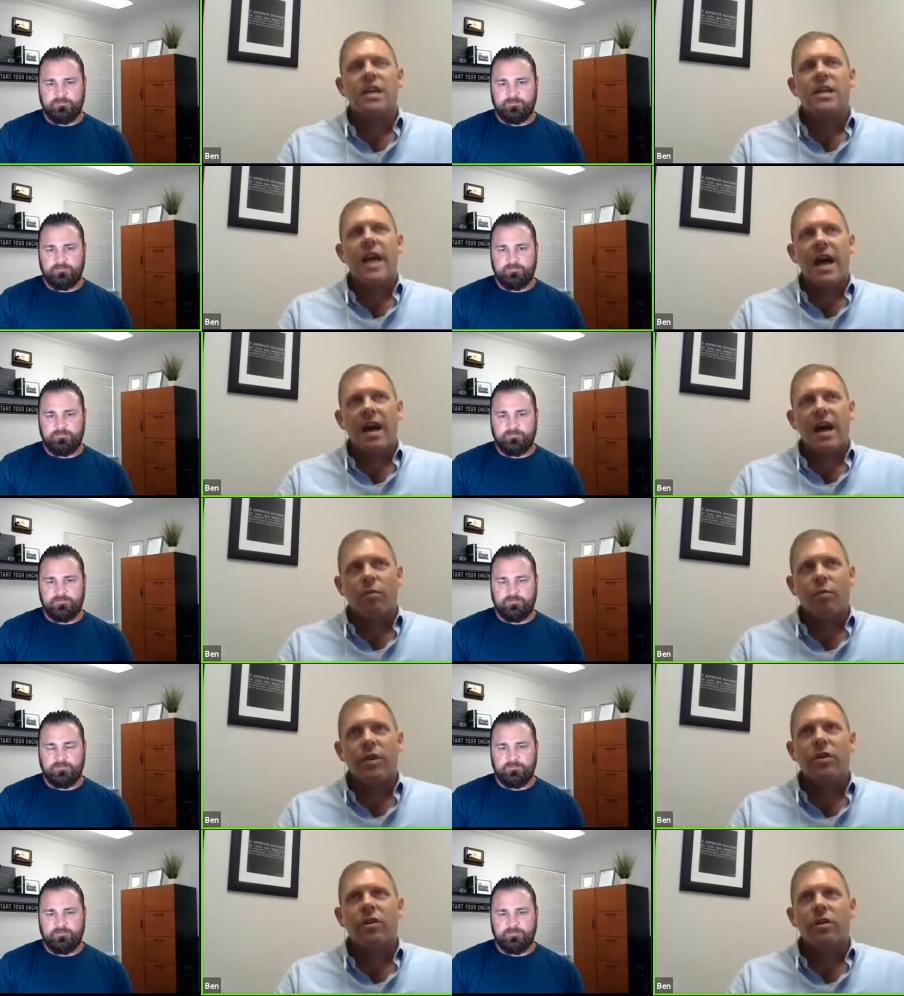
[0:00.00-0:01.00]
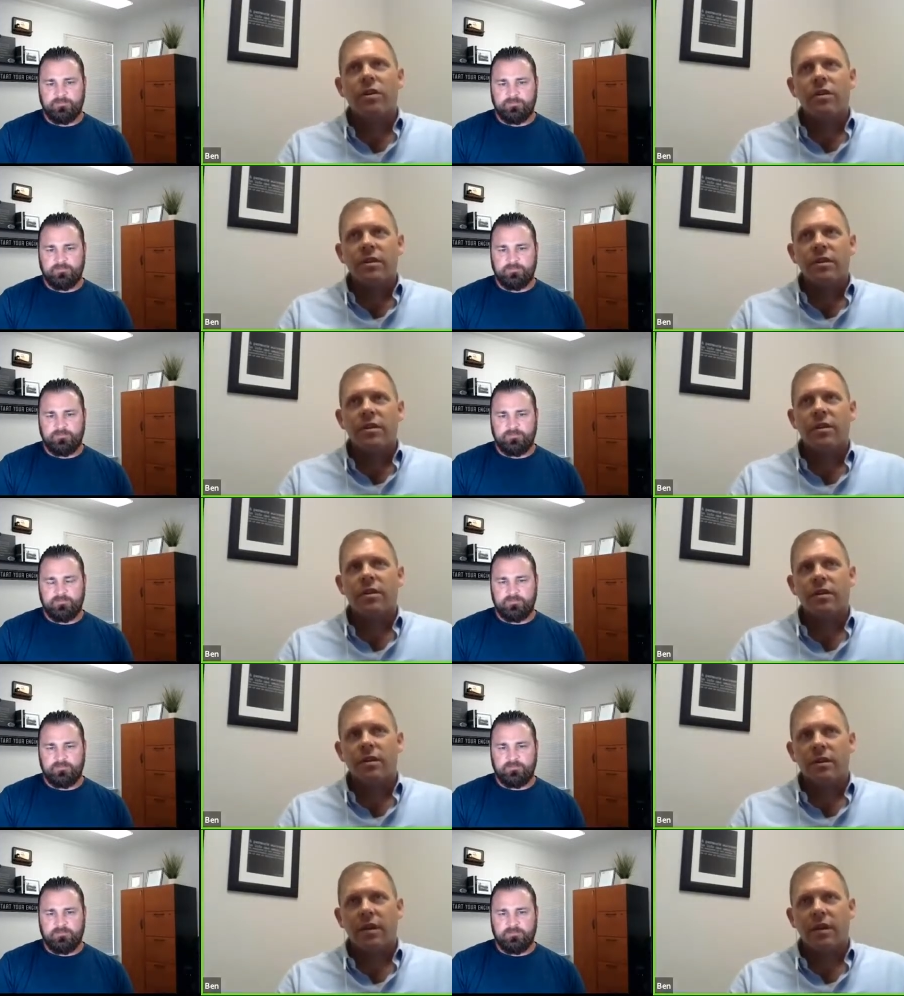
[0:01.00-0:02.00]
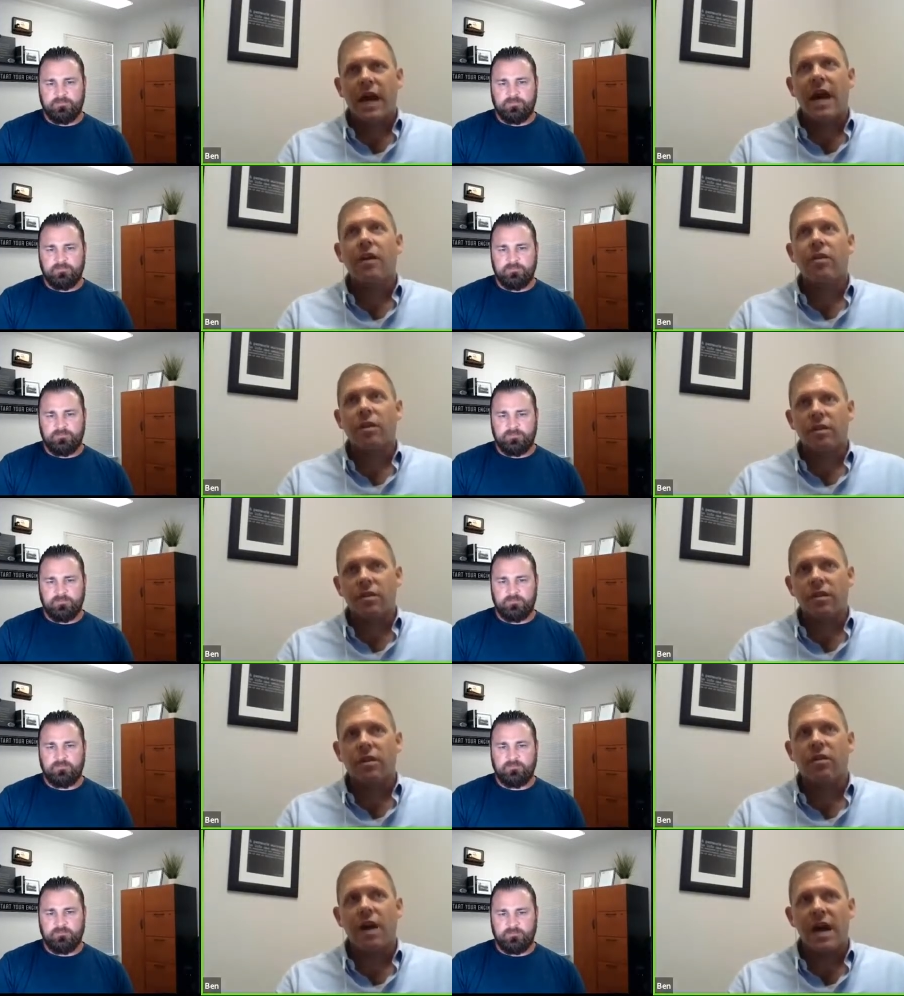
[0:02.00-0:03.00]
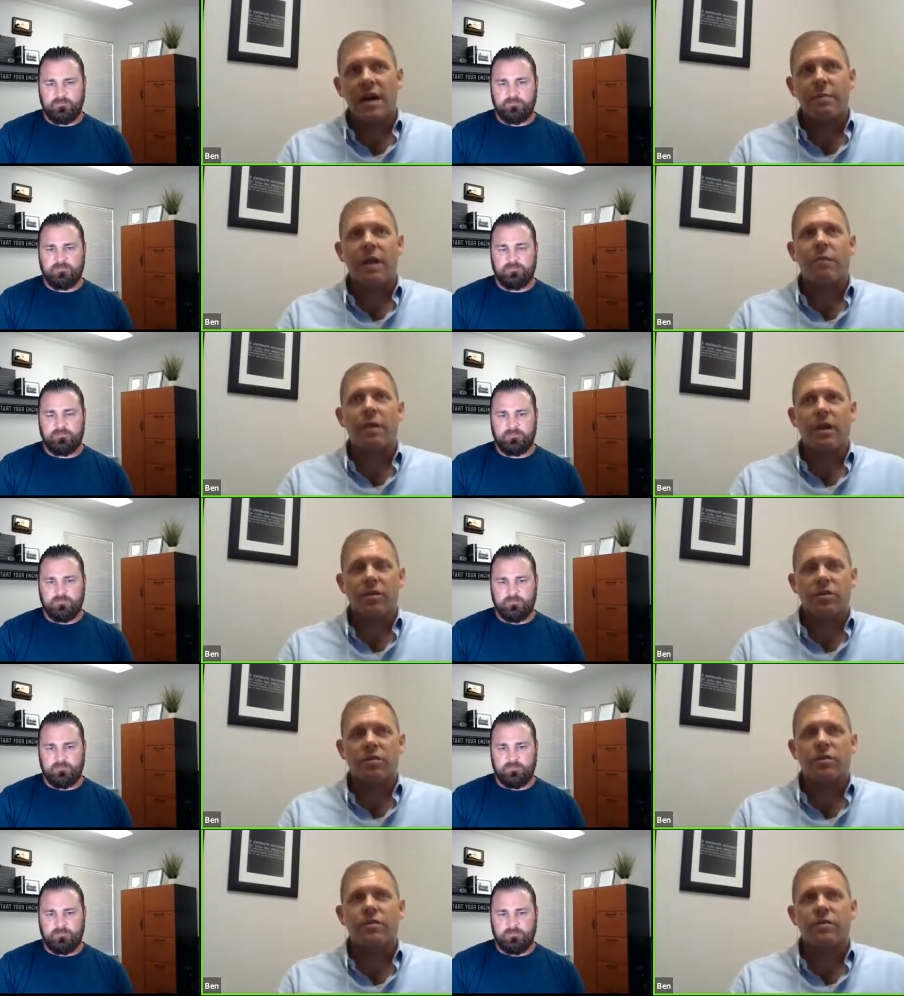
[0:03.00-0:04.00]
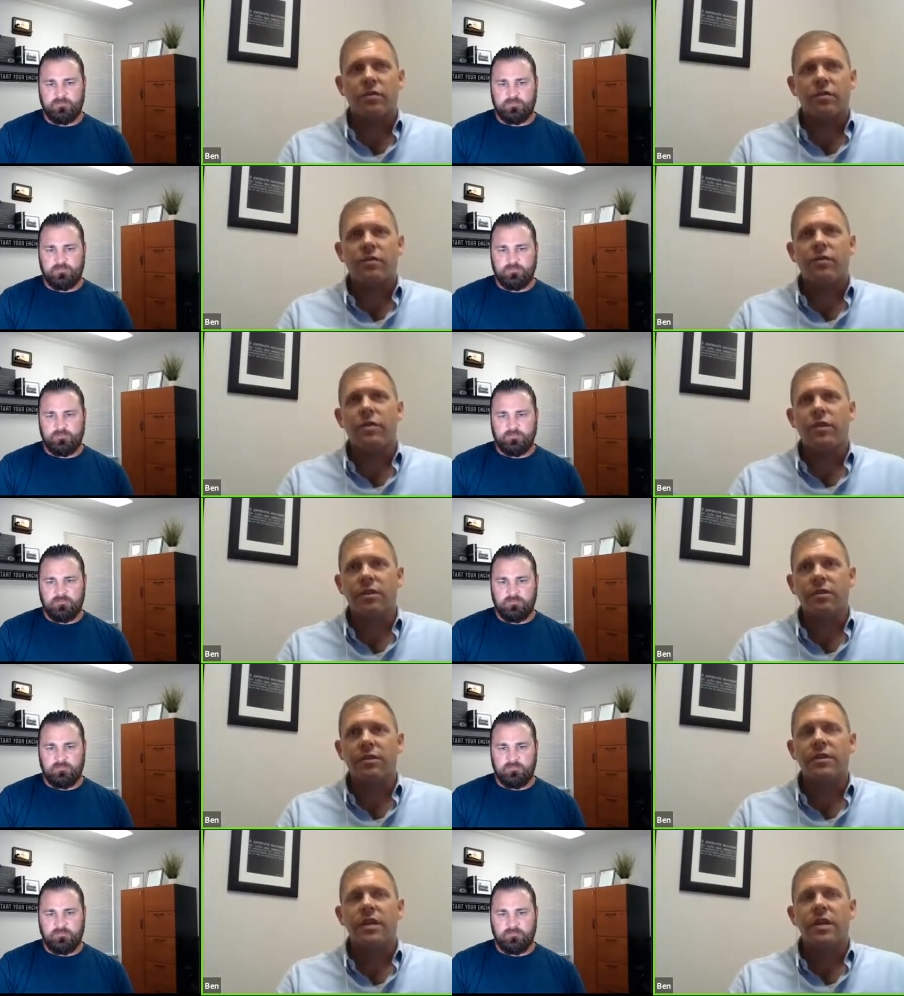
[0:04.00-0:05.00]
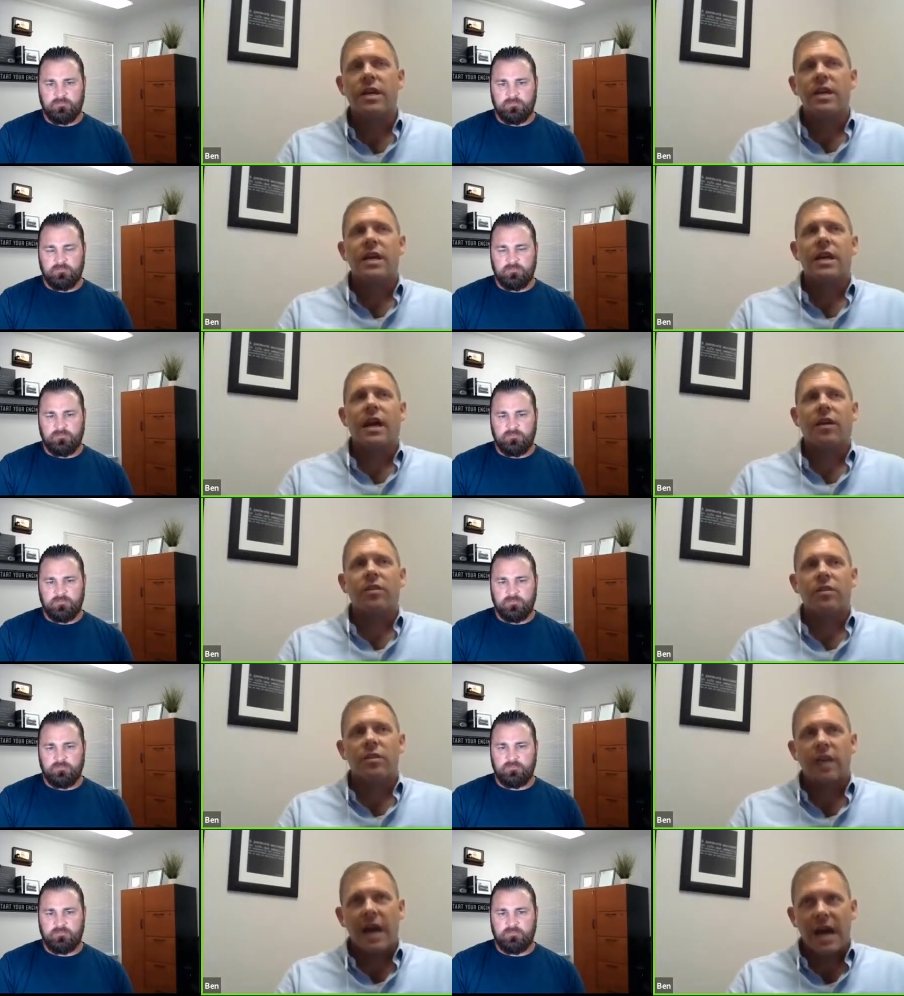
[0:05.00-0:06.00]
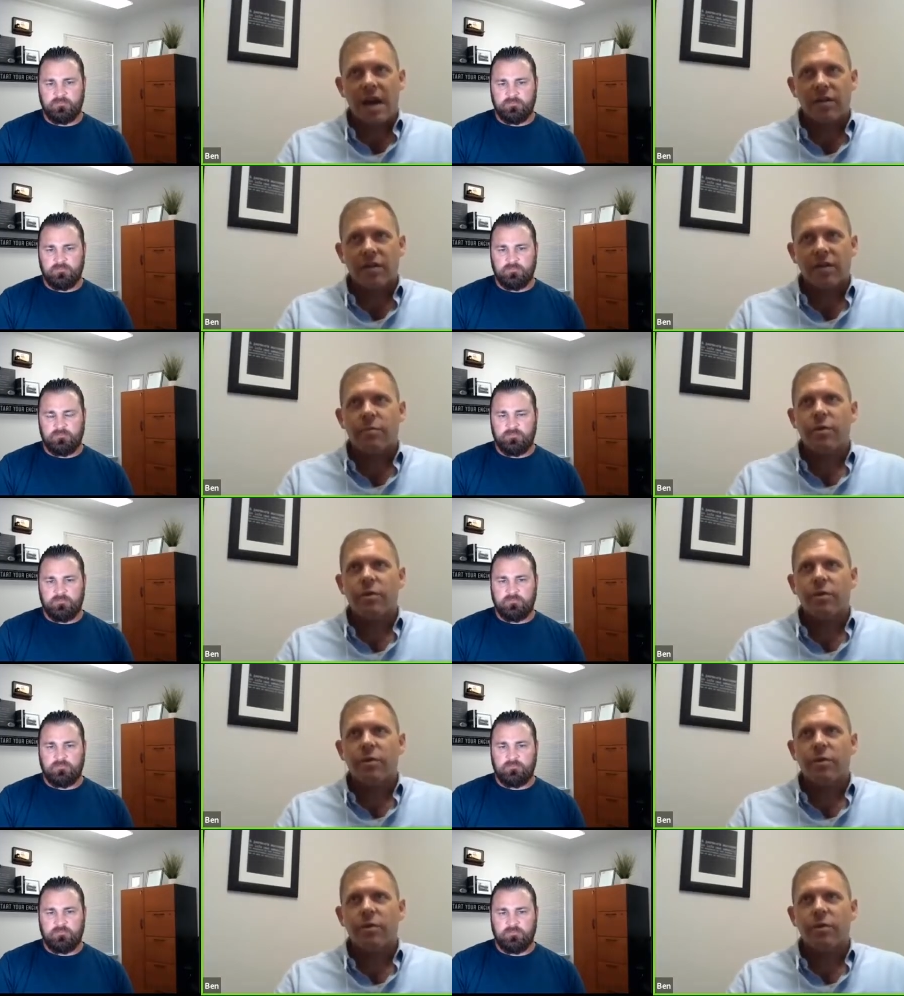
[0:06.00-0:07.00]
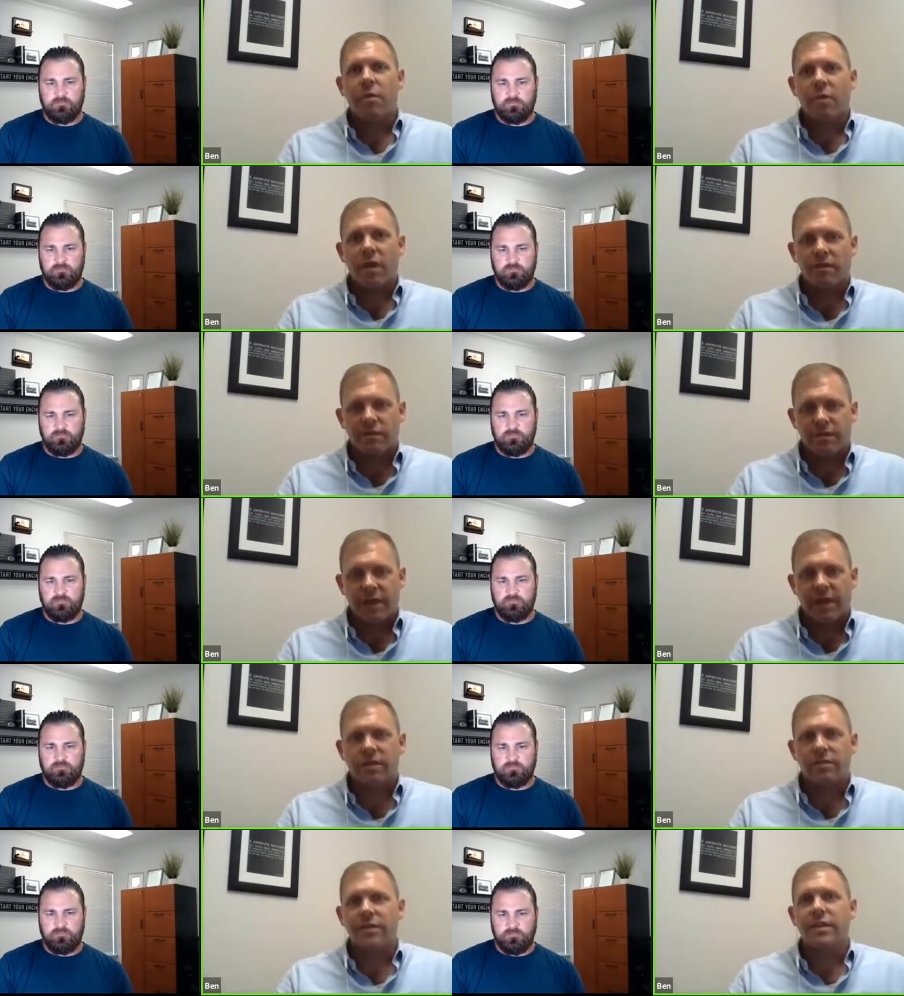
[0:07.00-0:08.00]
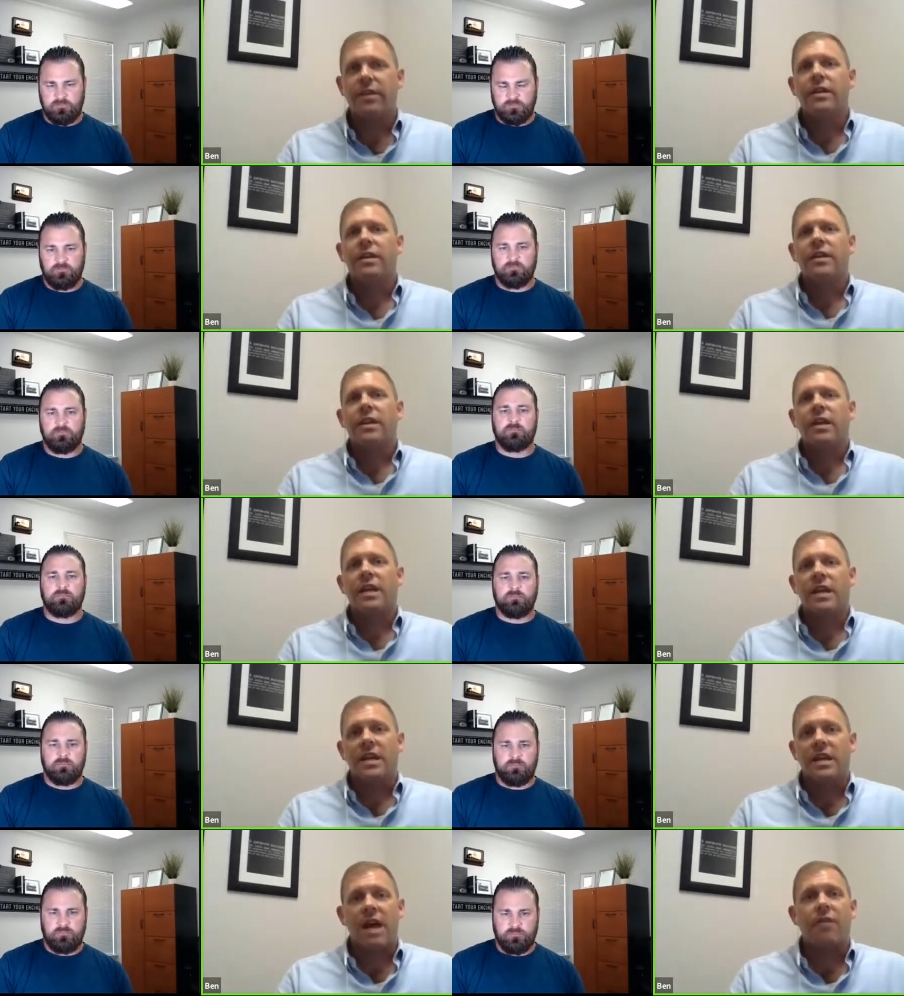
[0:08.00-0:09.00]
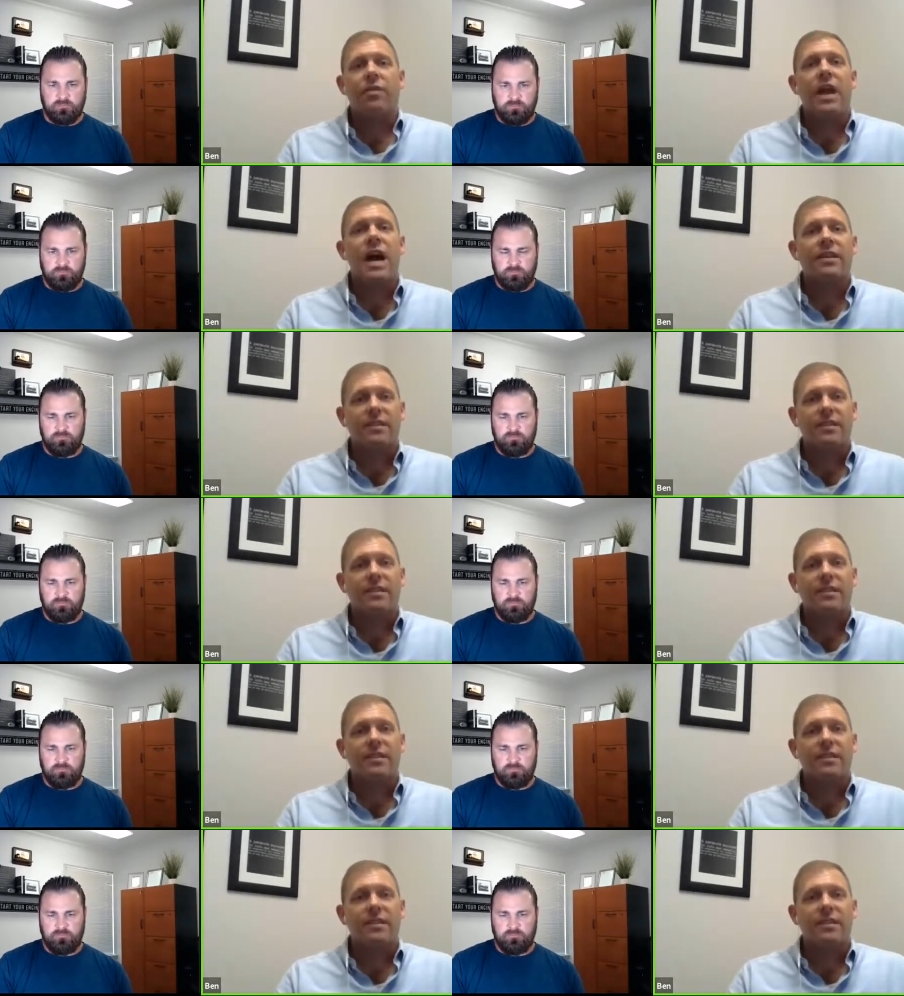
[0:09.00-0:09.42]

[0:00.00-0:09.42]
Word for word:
Speaker 1: yeah we learned i learned a lot about marriage in those first few years i learned how to communicate with my wife effectively and and how not to